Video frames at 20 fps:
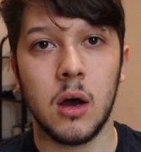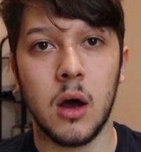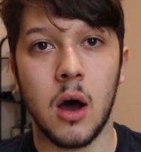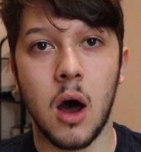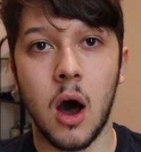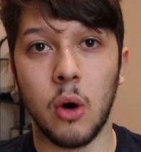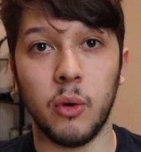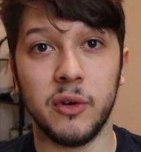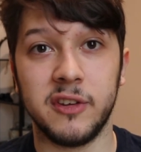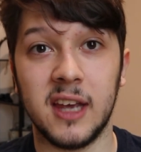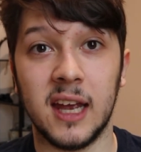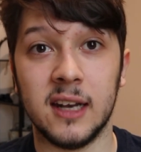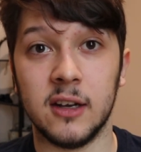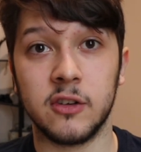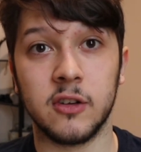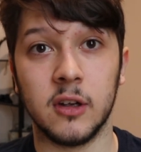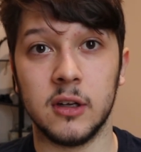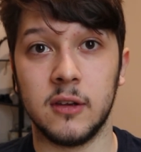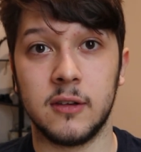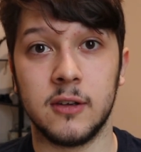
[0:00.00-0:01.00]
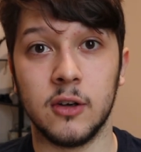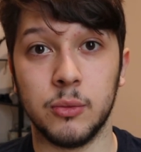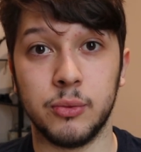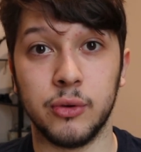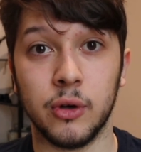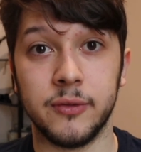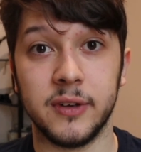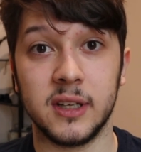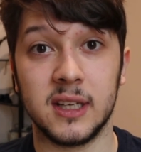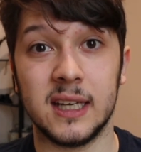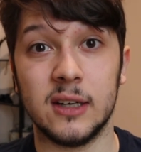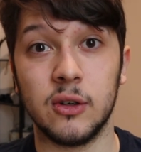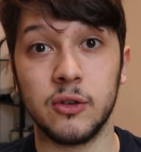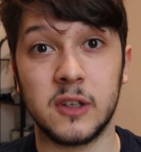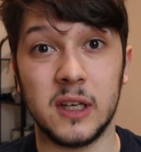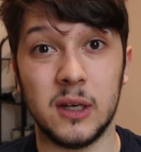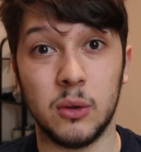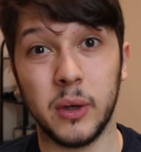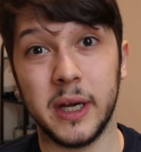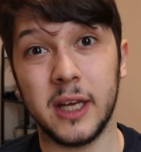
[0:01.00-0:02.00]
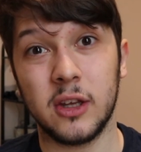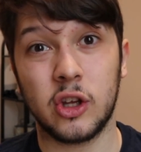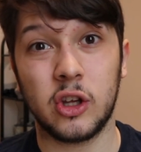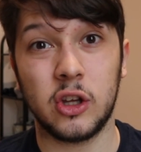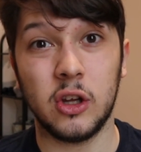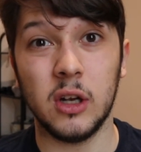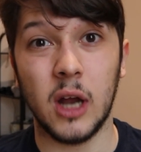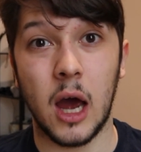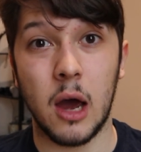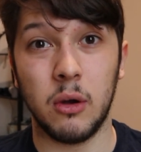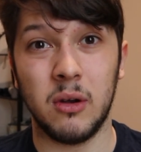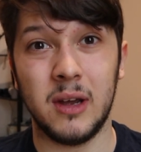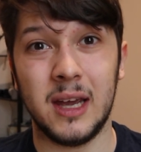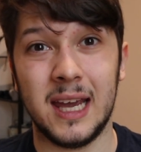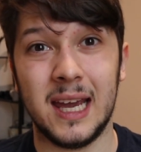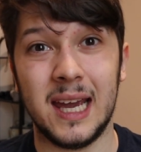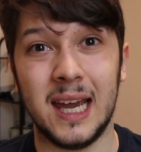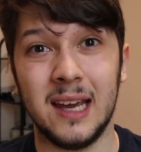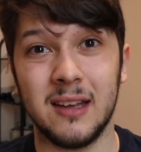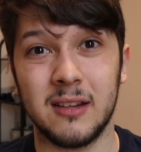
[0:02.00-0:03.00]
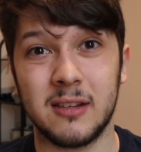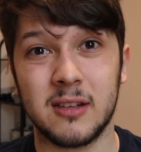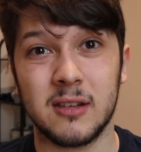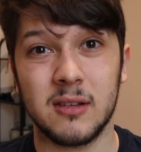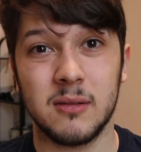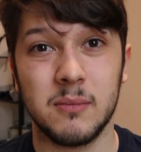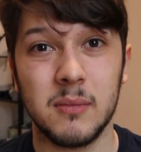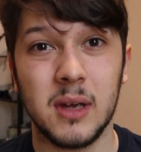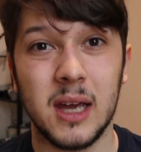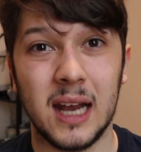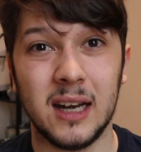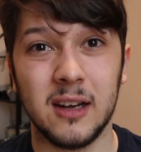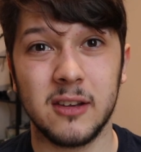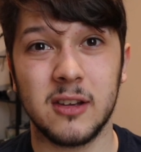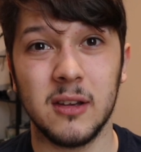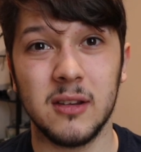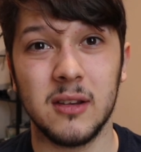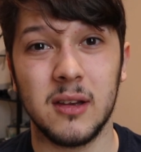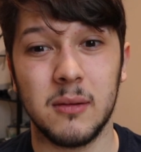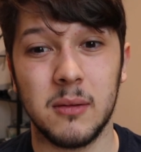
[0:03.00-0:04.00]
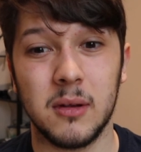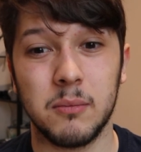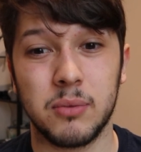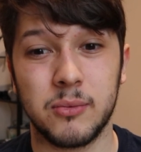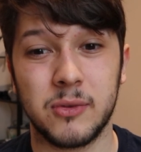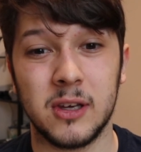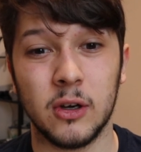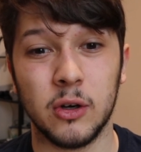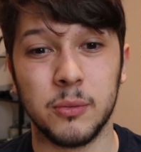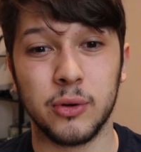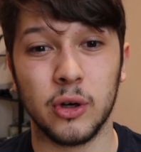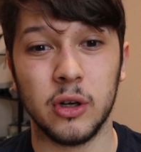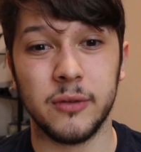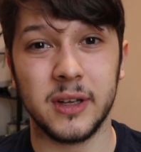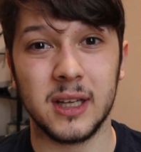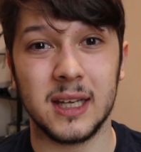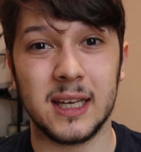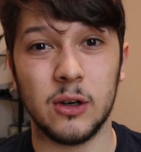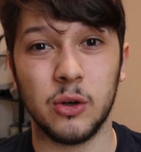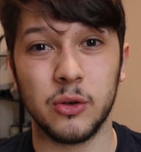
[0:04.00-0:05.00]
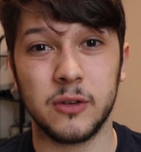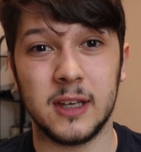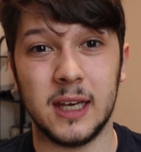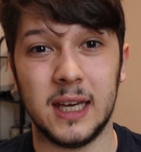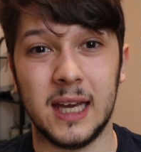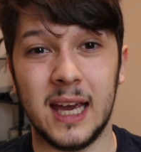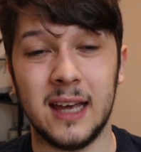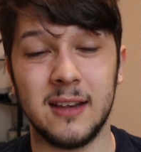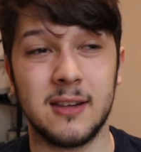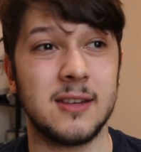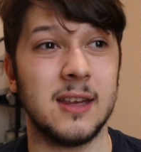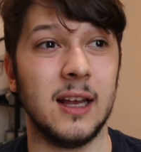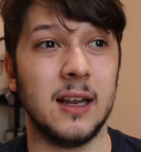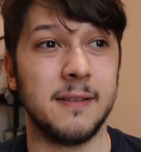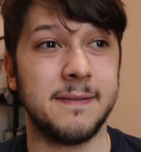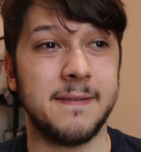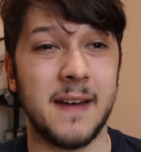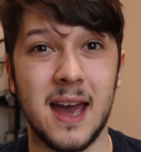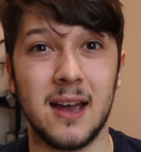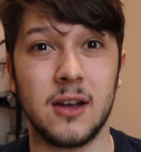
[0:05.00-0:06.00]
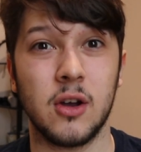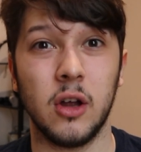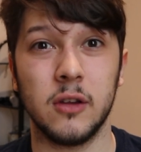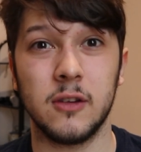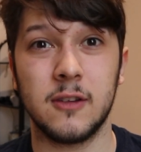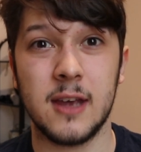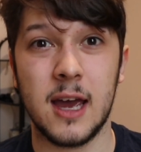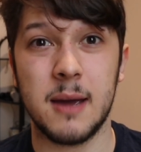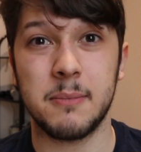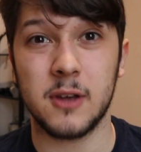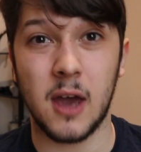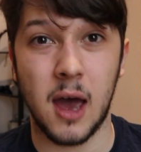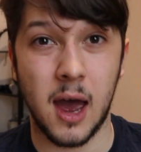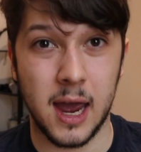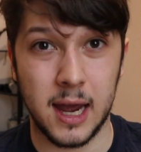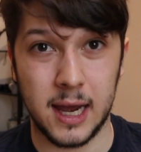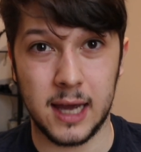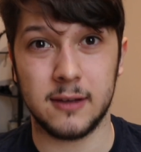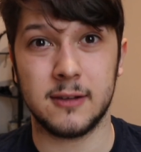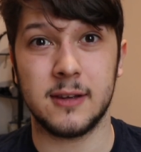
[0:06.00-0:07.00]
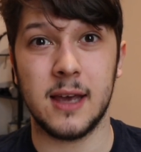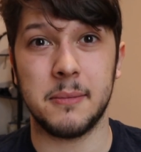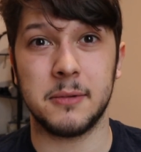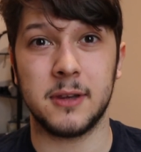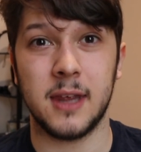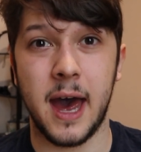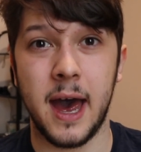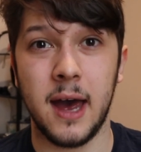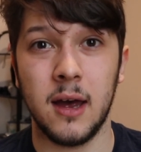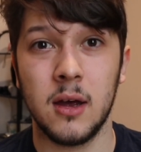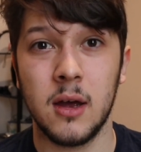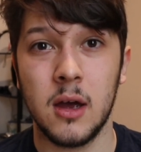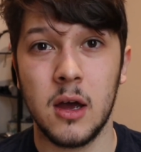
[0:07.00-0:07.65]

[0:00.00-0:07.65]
Oh, it's innocent until proven guilty, which, it is. Innocent till proven guilty is still a fair concept. I accept that.